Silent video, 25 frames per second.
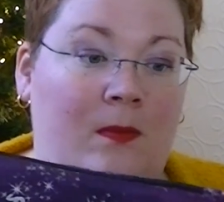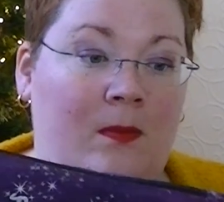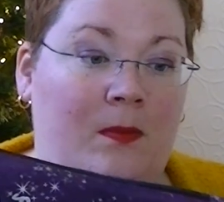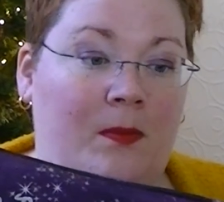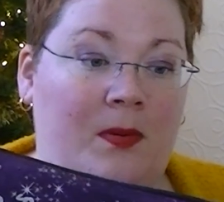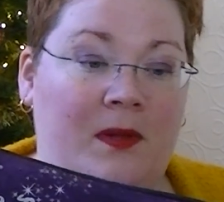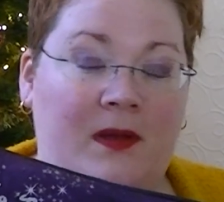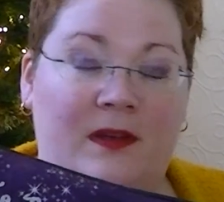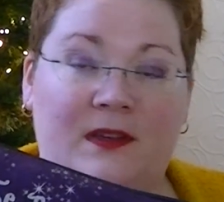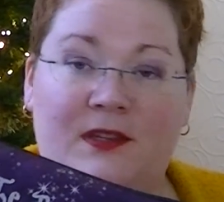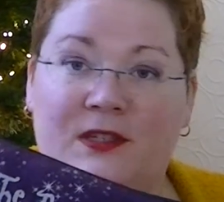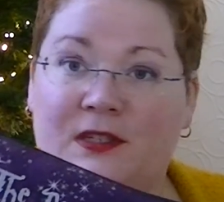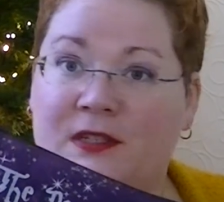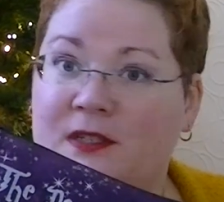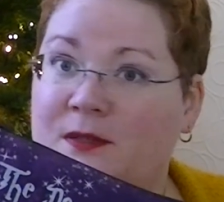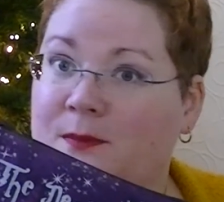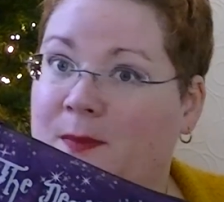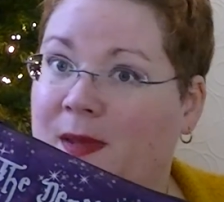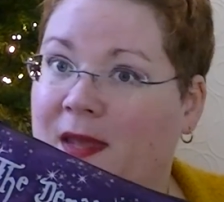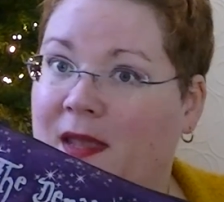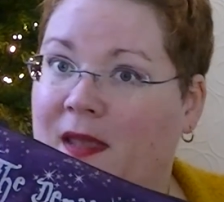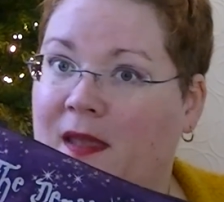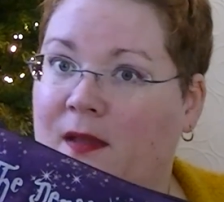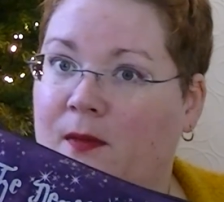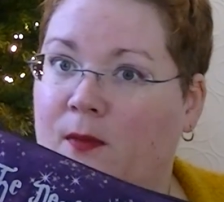But she's
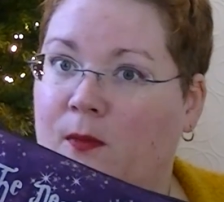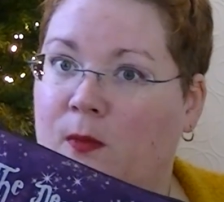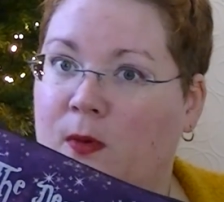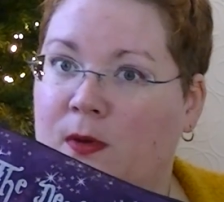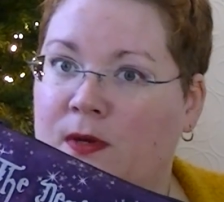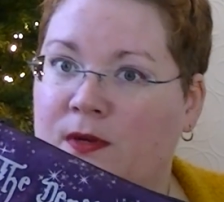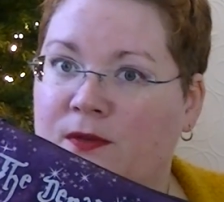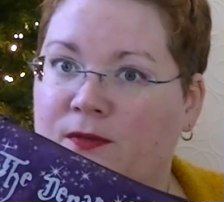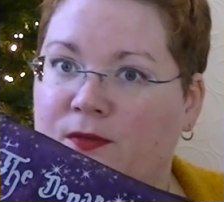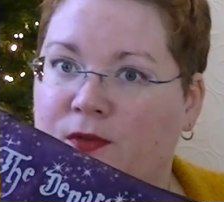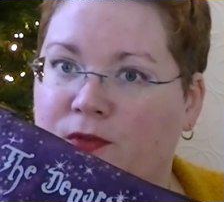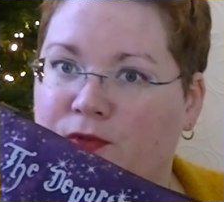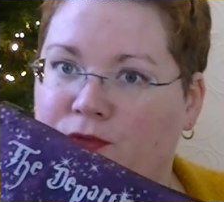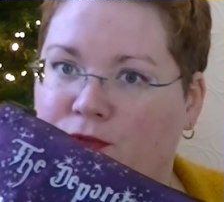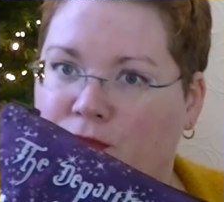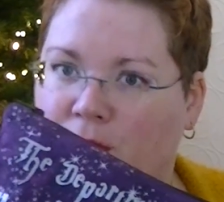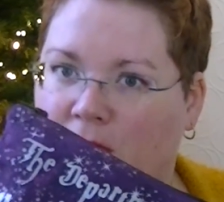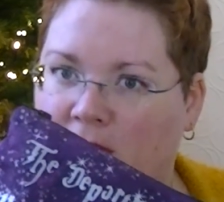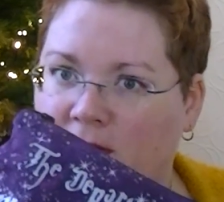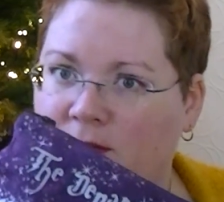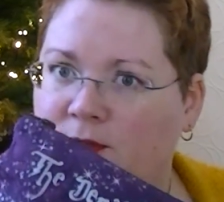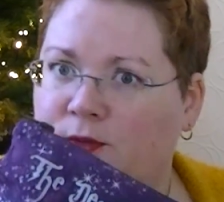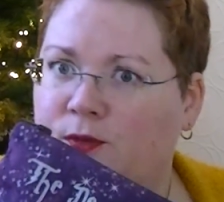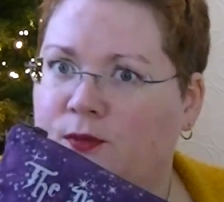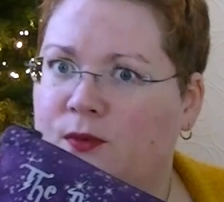making wonderful
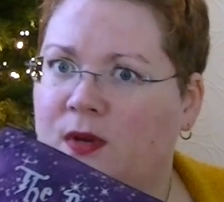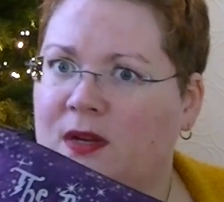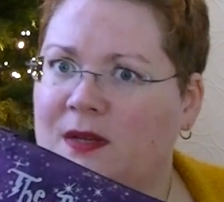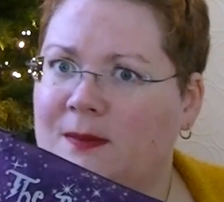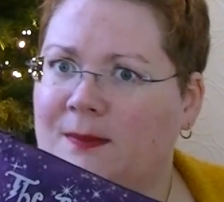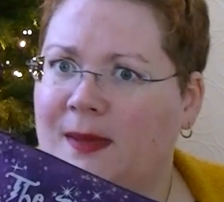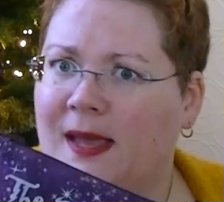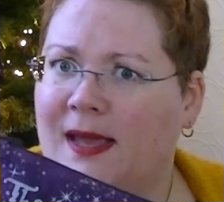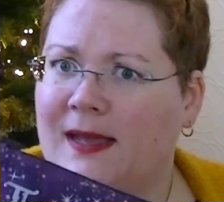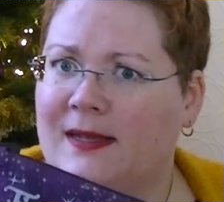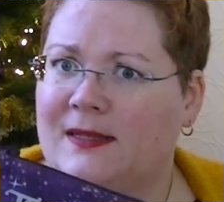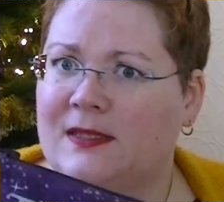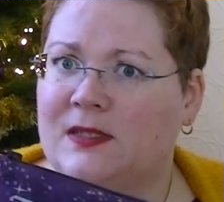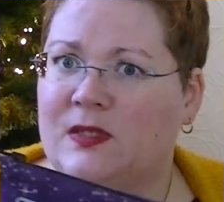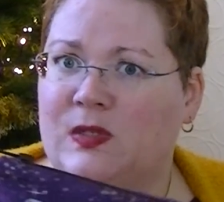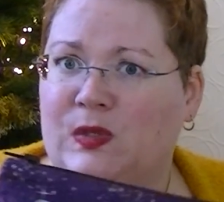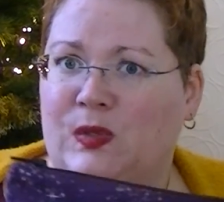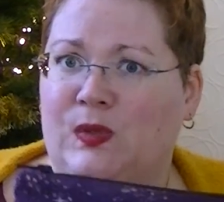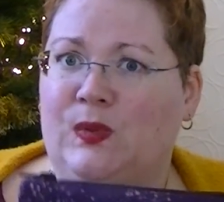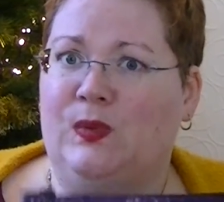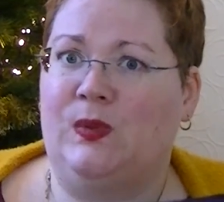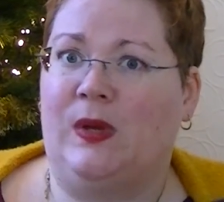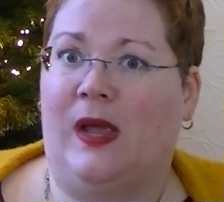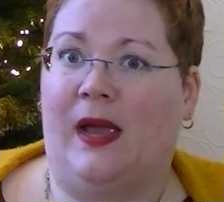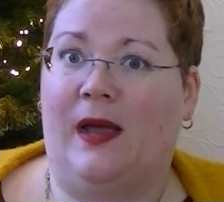drawstring bags
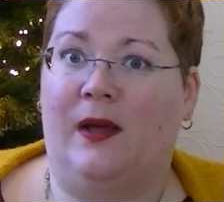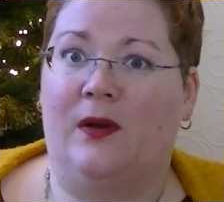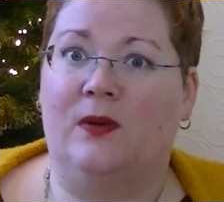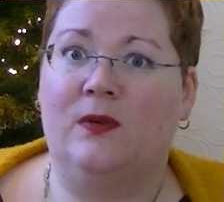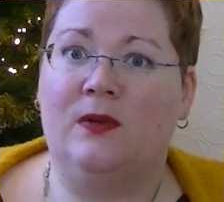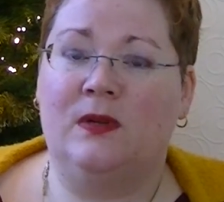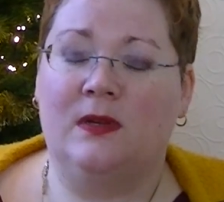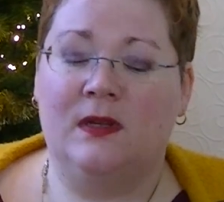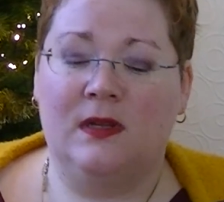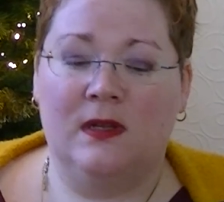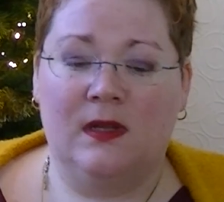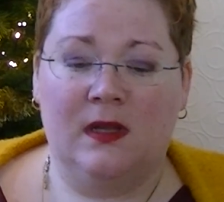too now.